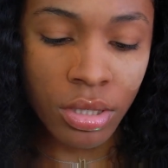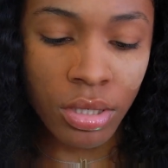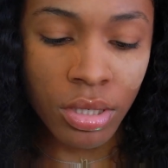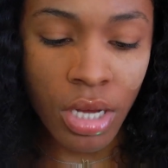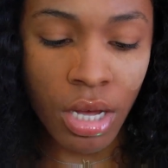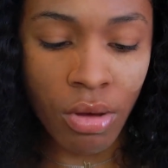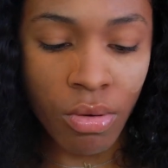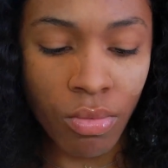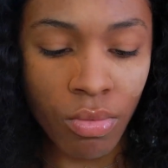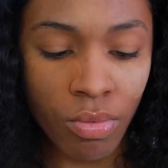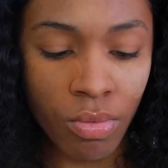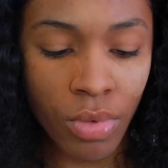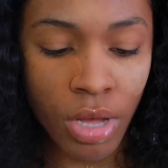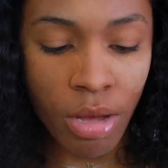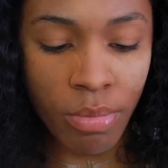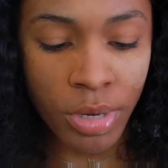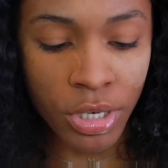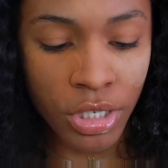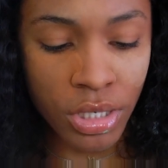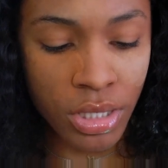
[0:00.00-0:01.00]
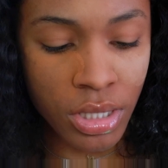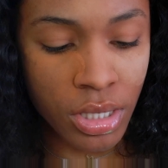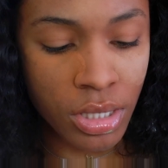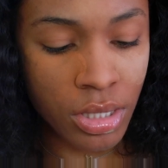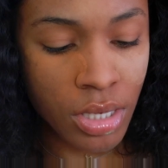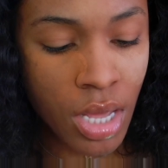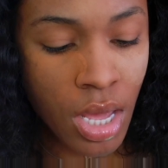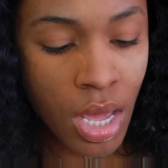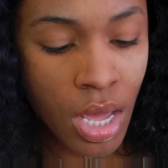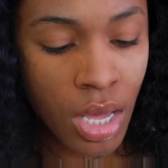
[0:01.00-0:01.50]
How, how much is
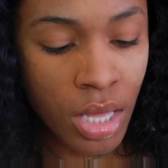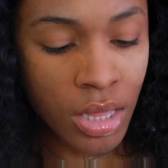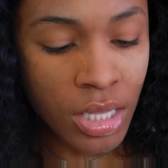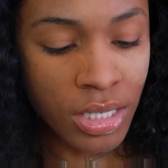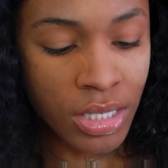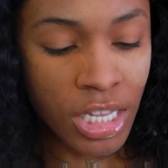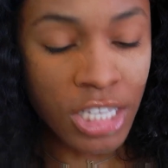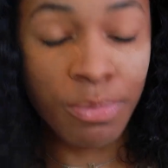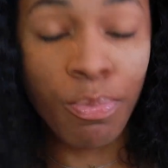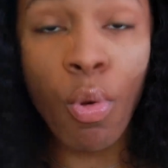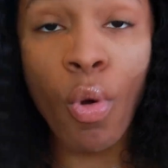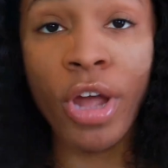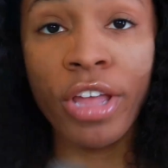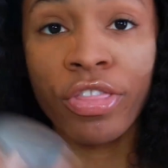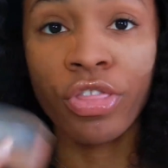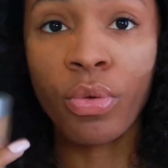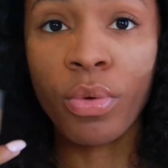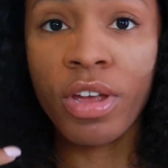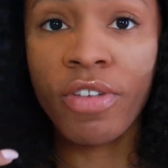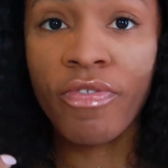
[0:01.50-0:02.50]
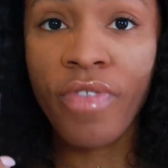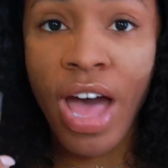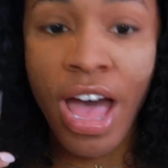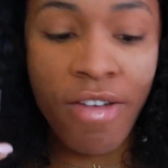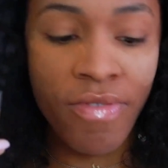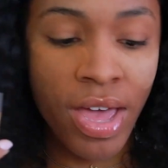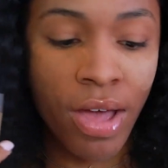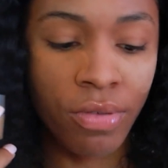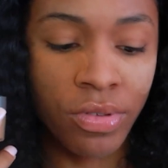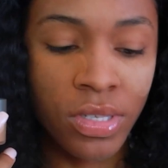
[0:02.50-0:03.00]
this? This is
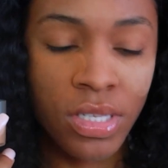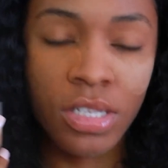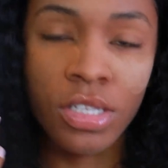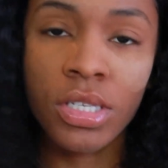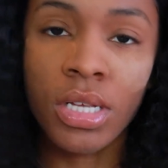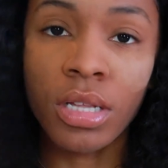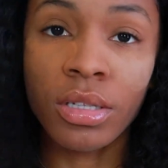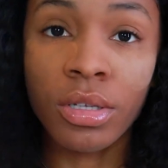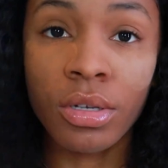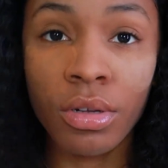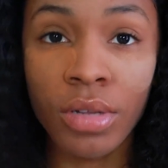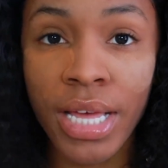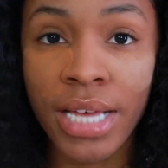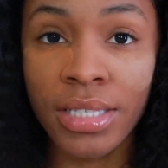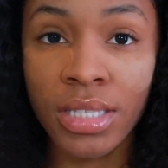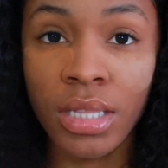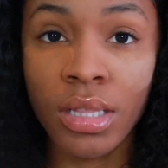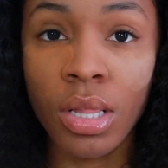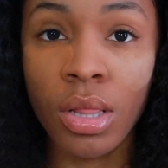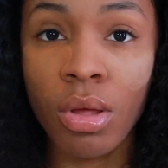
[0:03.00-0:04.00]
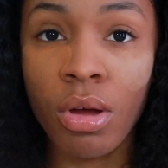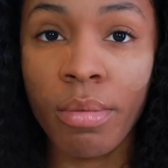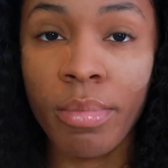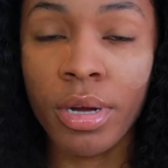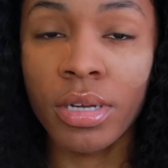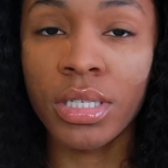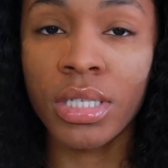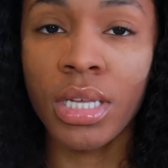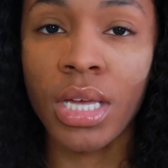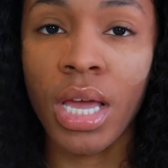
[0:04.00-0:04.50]
0.35 ounces, a little less than the Laura
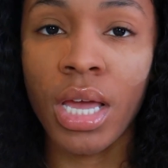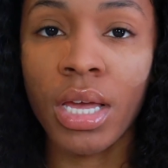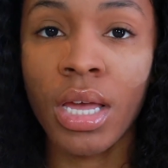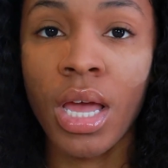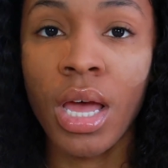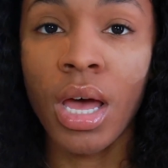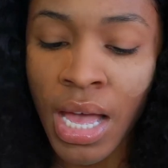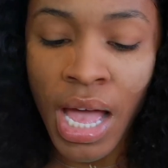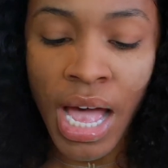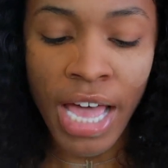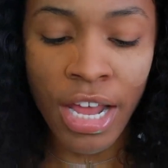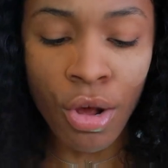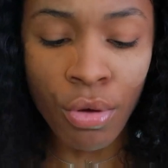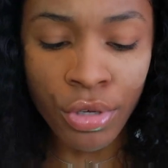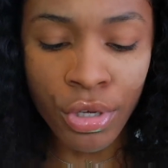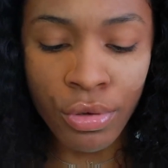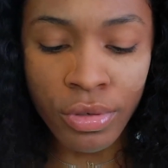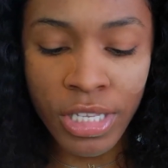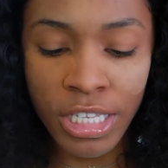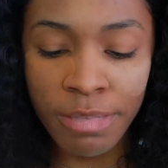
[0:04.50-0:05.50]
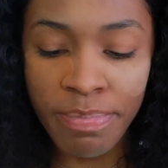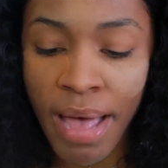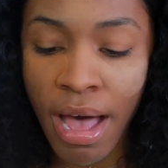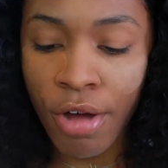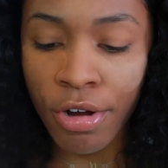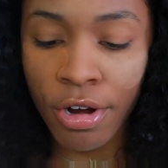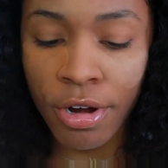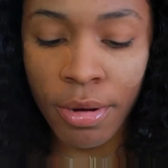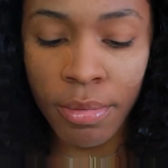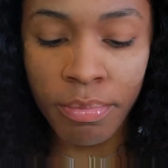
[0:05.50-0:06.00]
Mercier. I don't use this
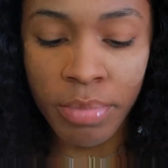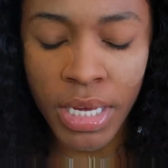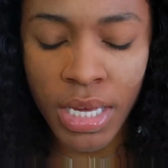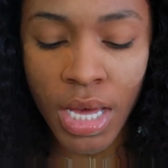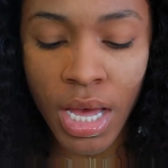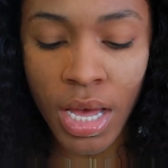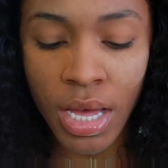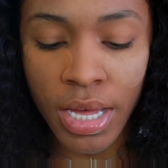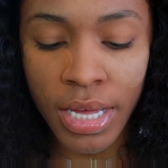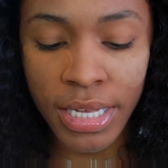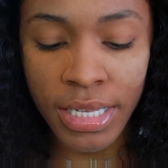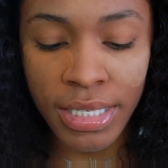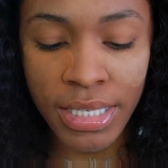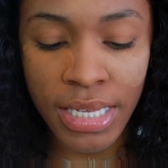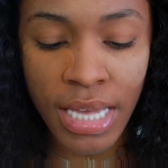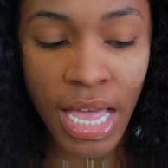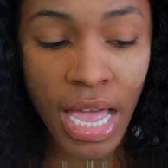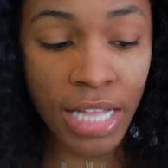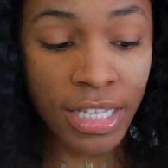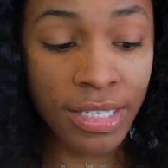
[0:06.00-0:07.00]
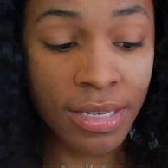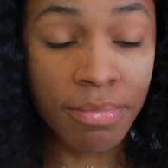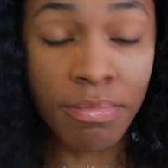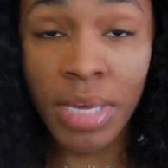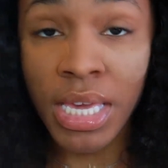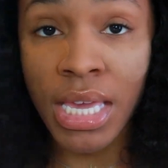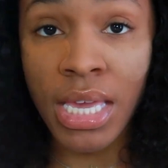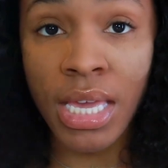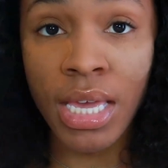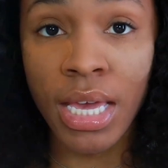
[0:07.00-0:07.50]
powder because to
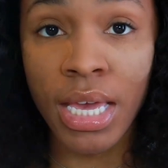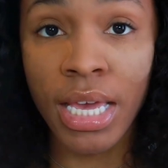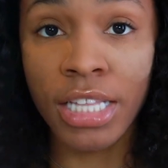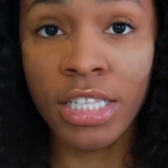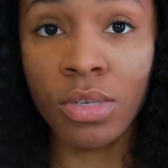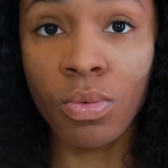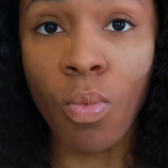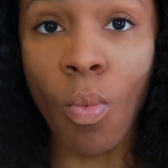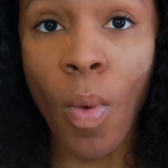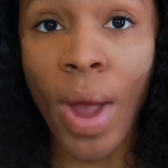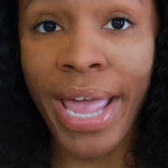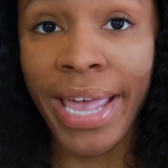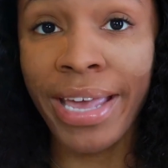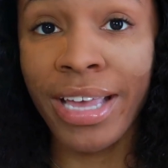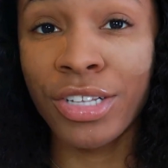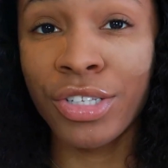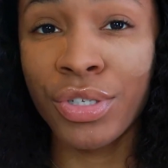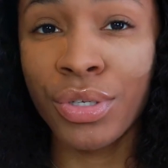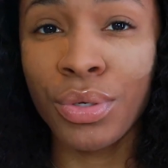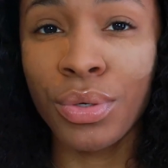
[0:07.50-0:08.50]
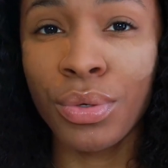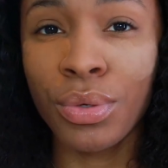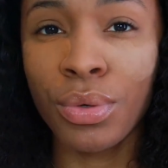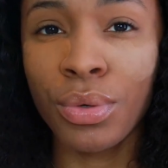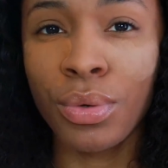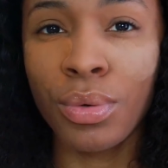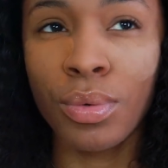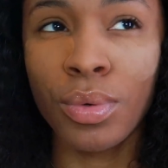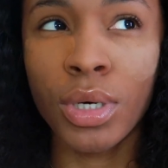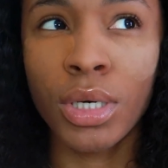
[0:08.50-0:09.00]
me, it's way
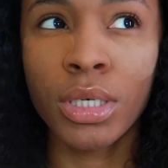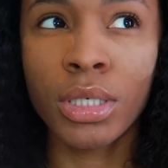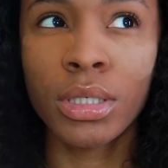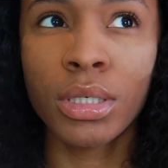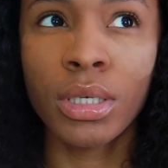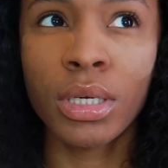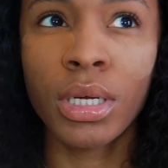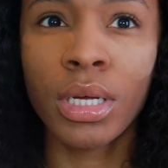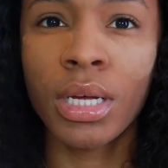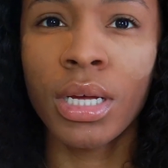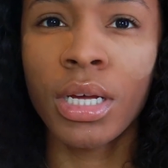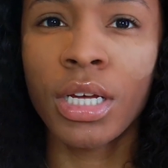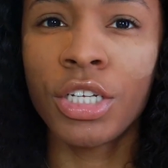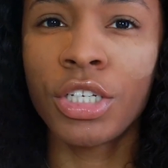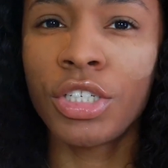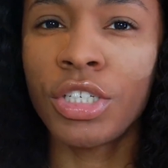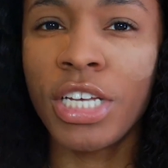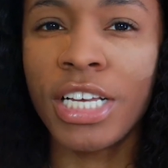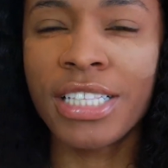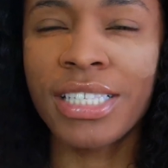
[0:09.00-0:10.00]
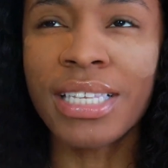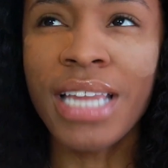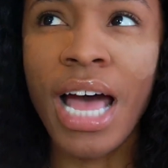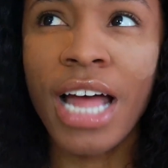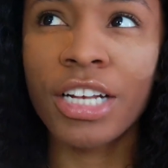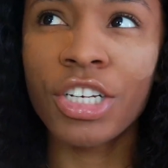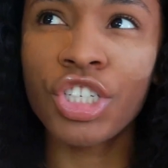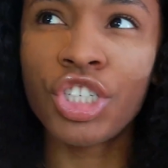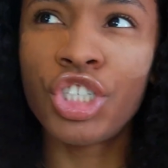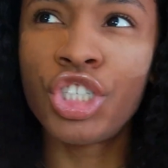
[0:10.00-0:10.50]
too, it's
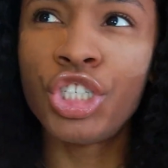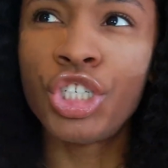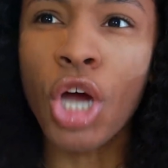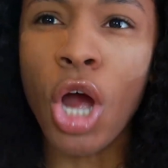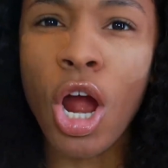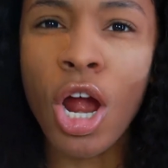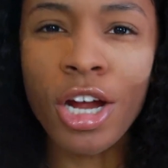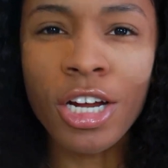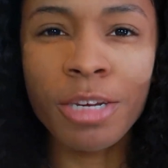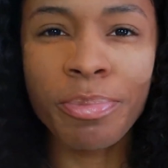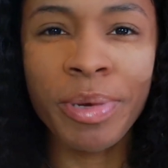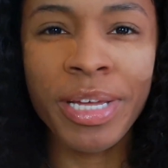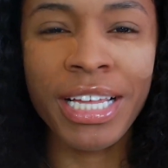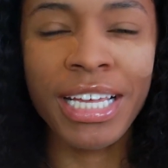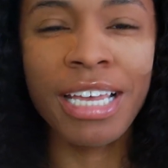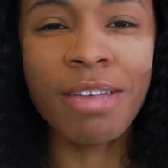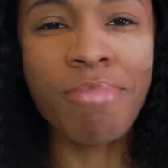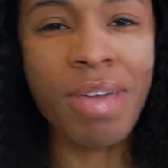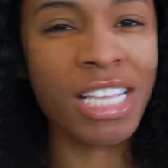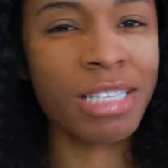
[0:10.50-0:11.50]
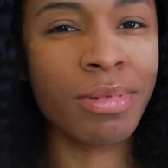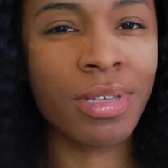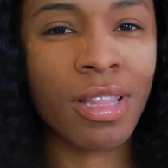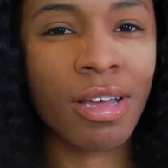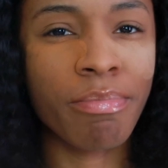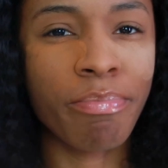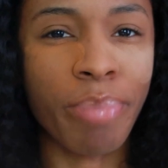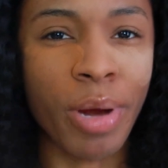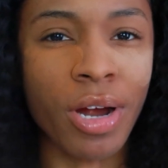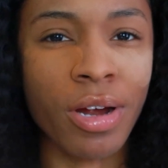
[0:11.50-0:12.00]
not dark, but it makes me
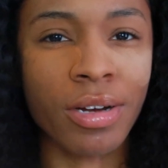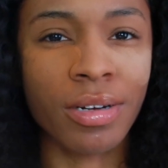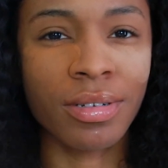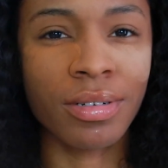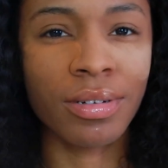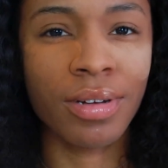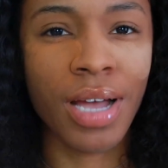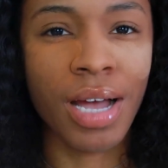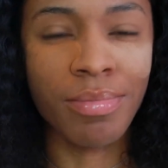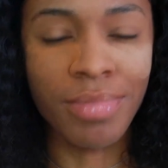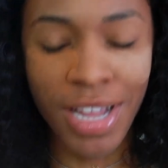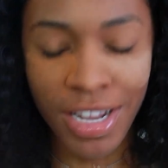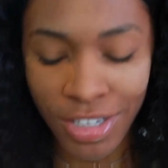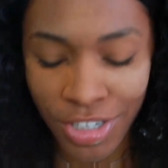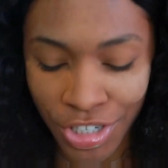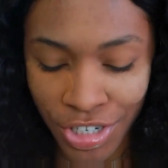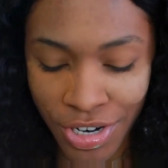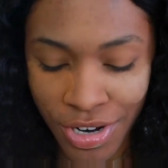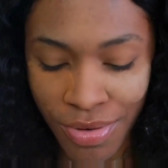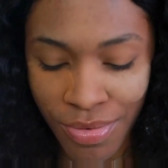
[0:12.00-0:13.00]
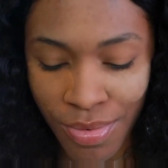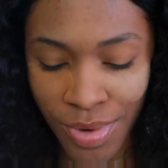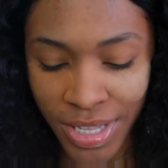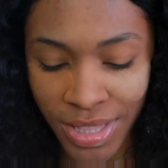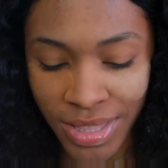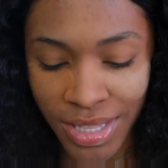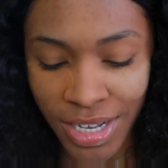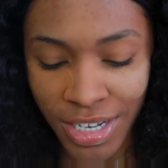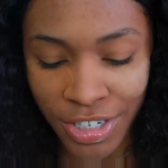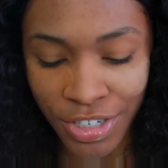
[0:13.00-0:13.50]
look burnt. I'm not sure
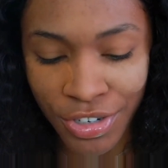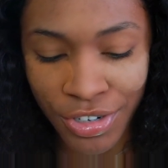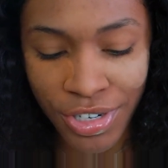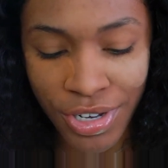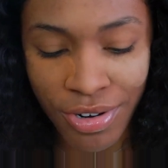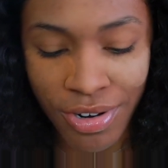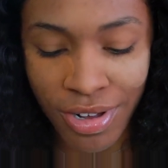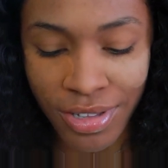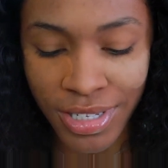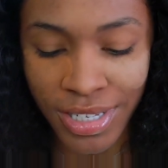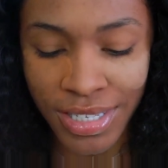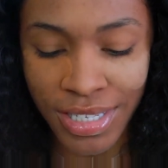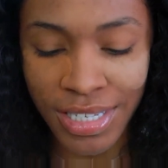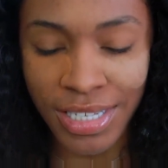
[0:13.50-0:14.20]
what the undertone on this